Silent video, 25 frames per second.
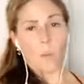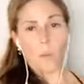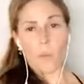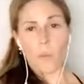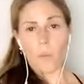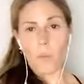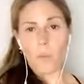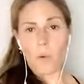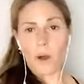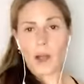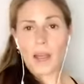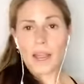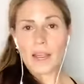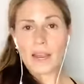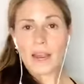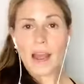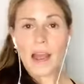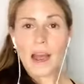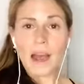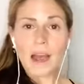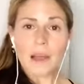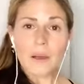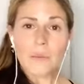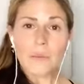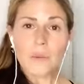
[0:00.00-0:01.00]
what
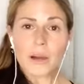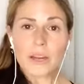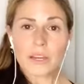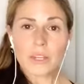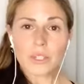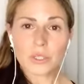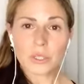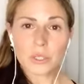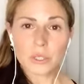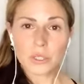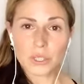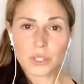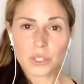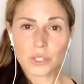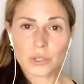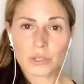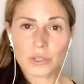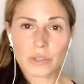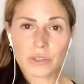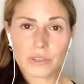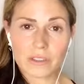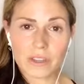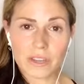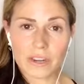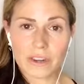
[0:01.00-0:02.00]
I wanted to show
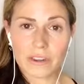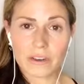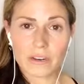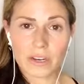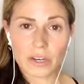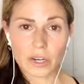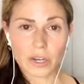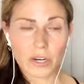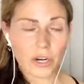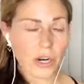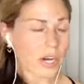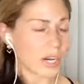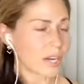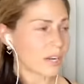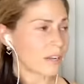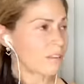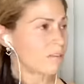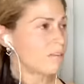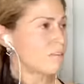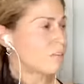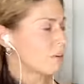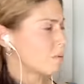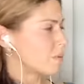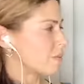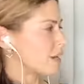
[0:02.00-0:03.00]
you that I'm learning
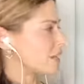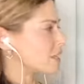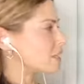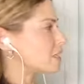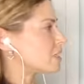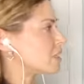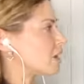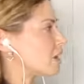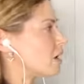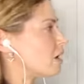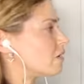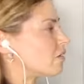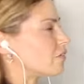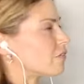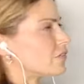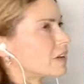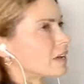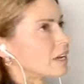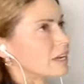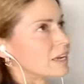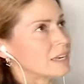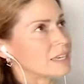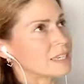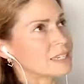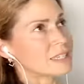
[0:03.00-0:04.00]
for myself
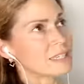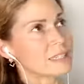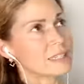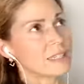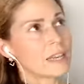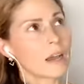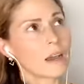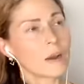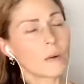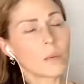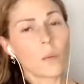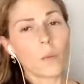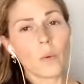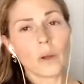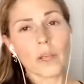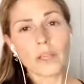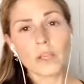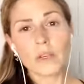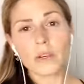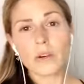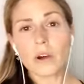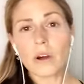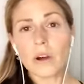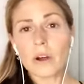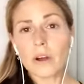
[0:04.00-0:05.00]
is that when
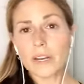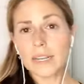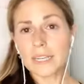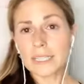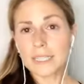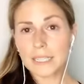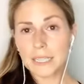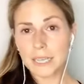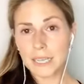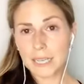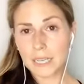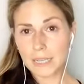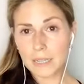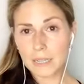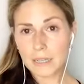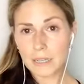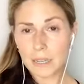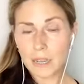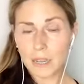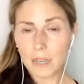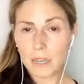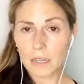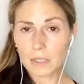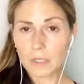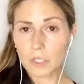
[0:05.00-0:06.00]
you're on a
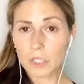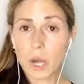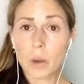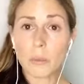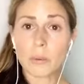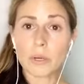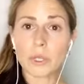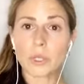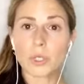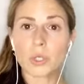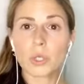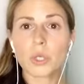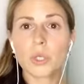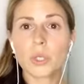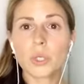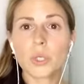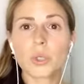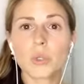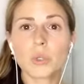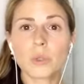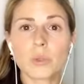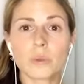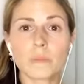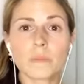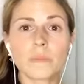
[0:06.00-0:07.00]

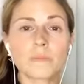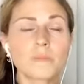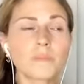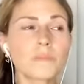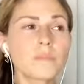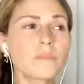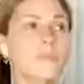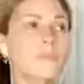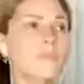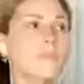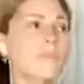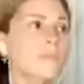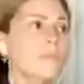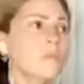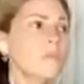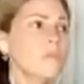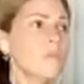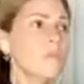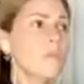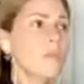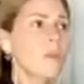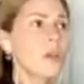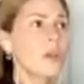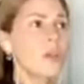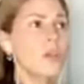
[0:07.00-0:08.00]
W-2,
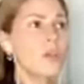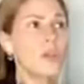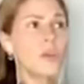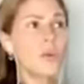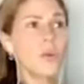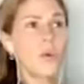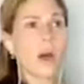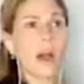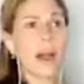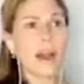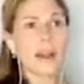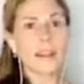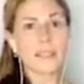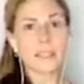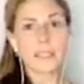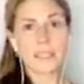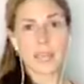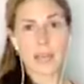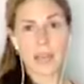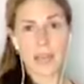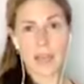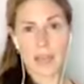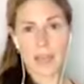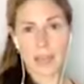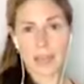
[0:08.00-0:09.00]
you are
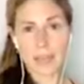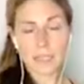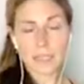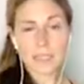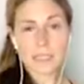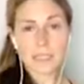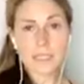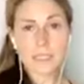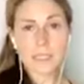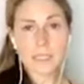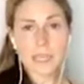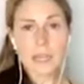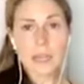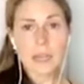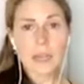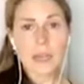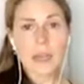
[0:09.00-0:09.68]
taxed